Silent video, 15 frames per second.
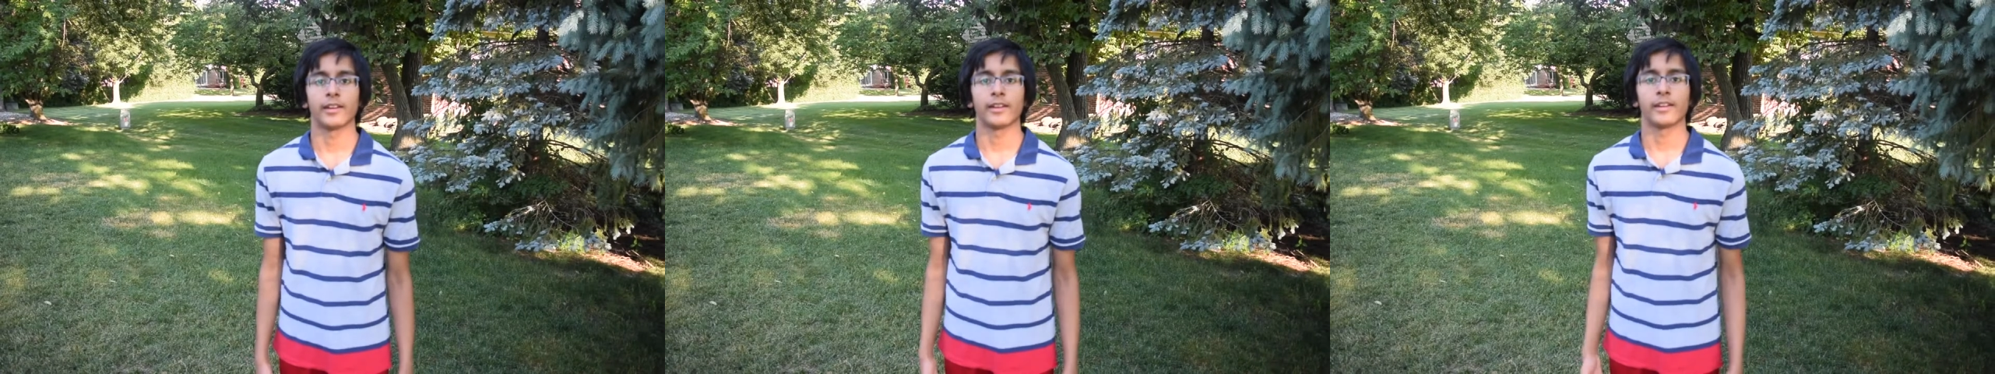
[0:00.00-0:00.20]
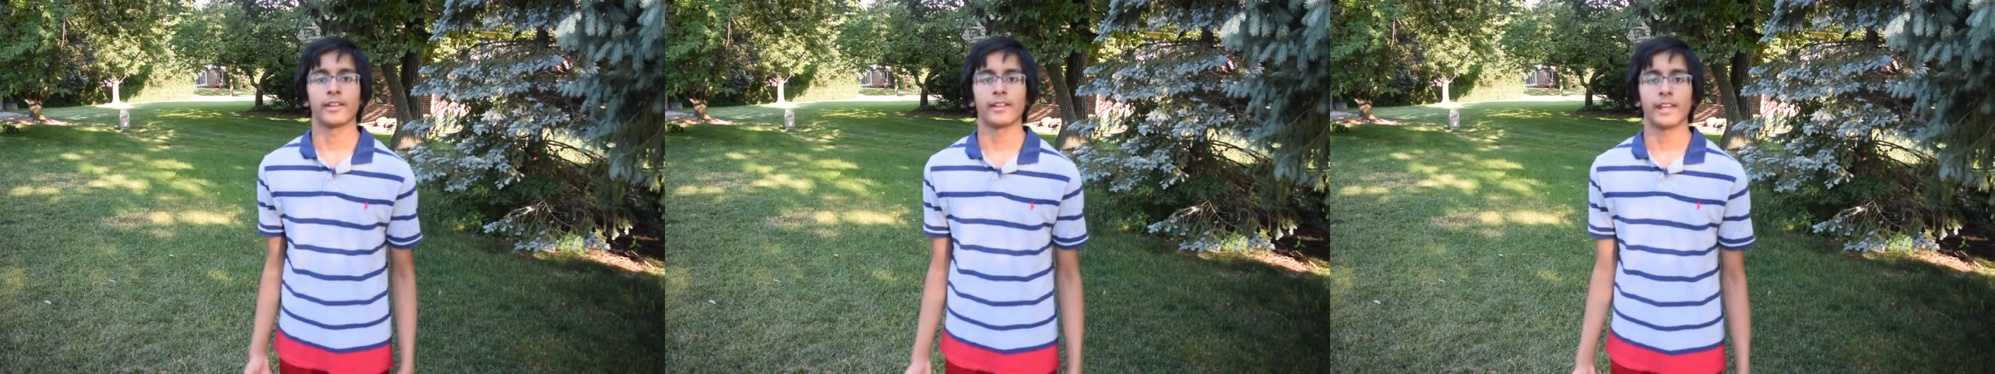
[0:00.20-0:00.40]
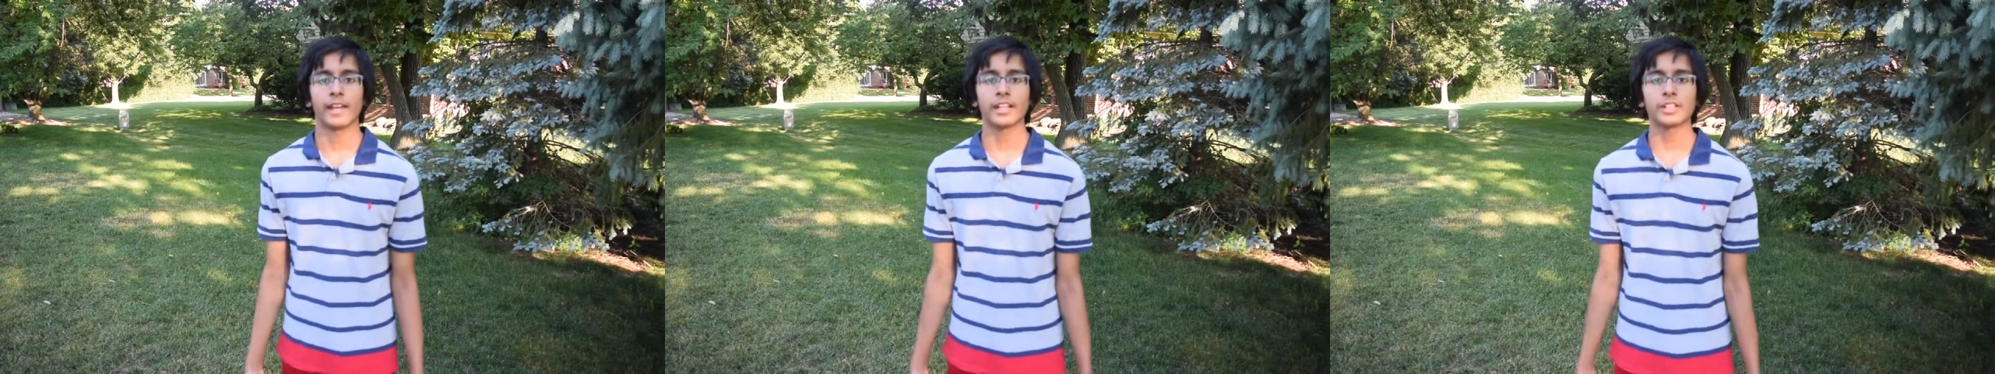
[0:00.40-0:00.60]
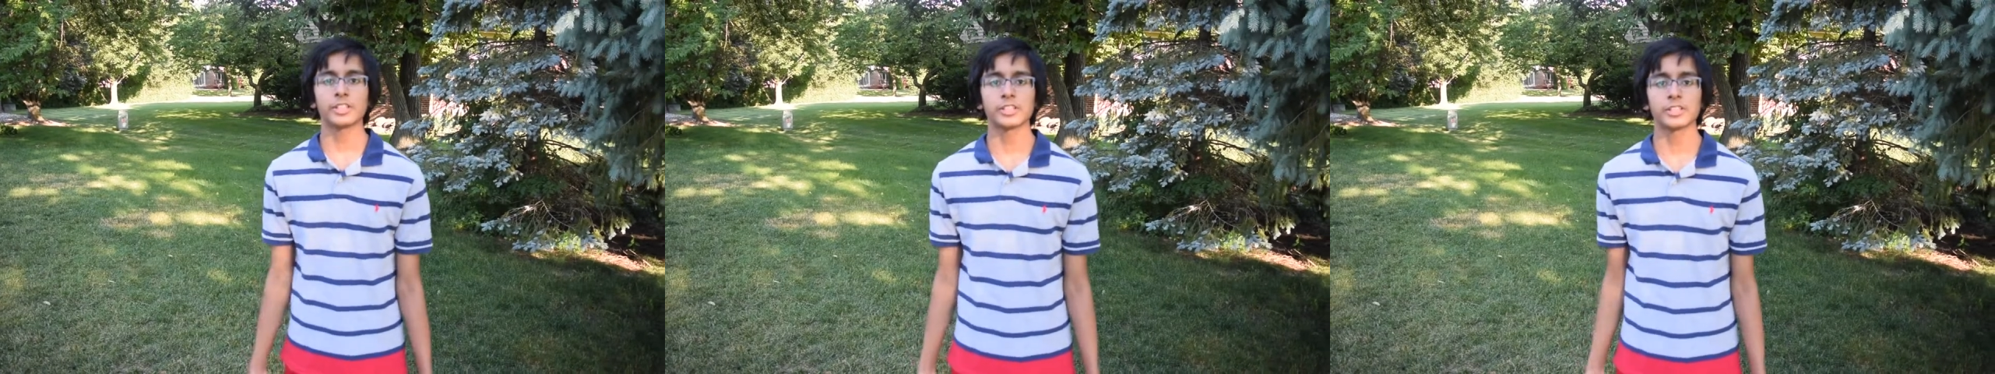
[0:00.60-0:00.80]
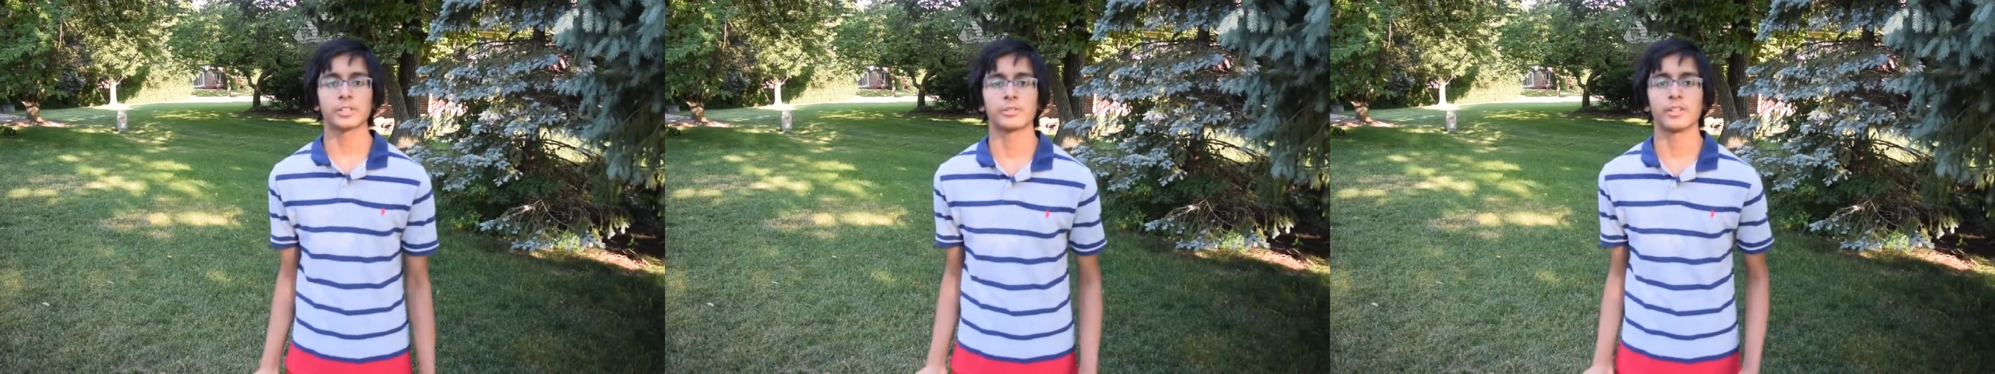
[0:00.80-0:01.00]
In
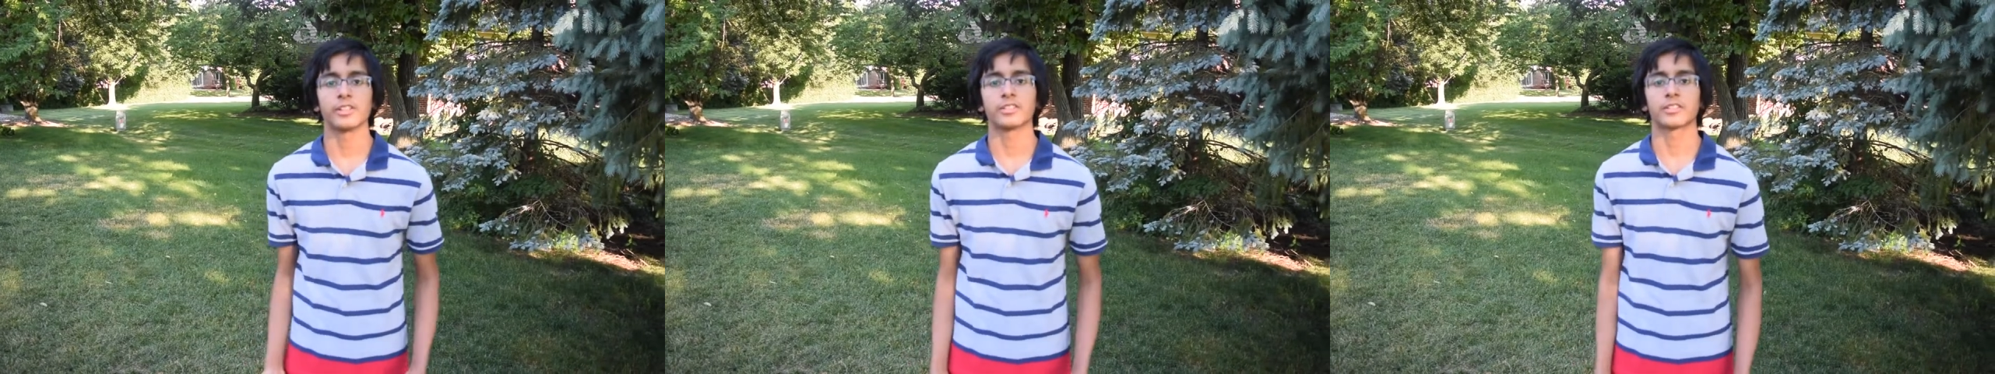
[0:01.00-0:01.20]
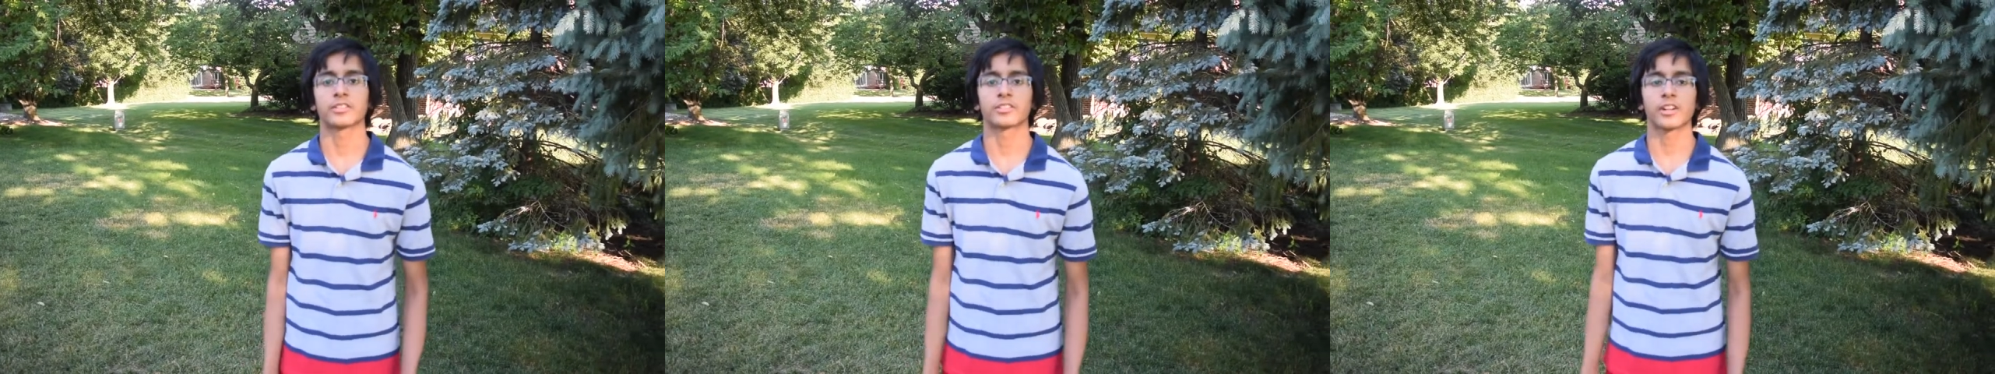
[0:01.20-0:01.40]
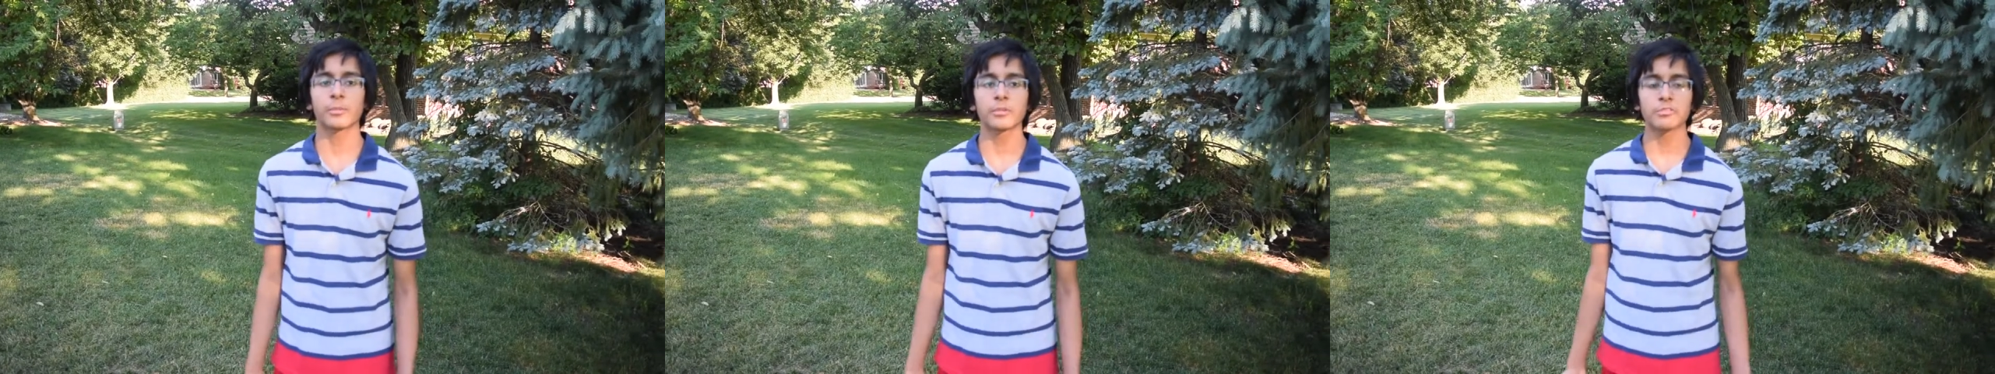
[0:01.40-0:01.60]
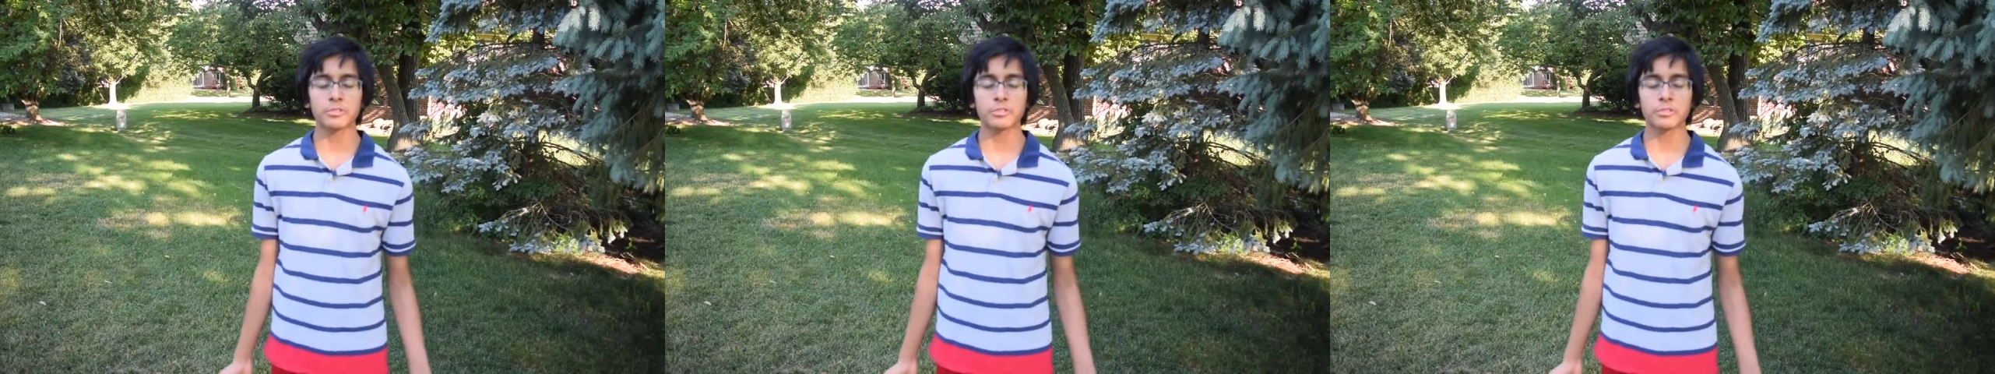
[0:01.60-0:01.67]
ancient Greece, the summer